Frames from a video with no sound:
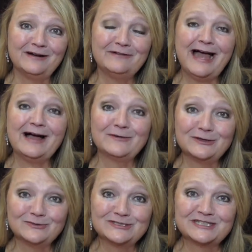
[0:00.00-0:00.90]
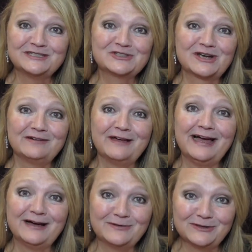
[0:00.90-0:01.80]
of how you teach, of
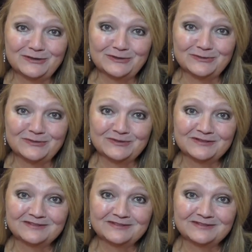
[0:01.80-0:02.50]
how you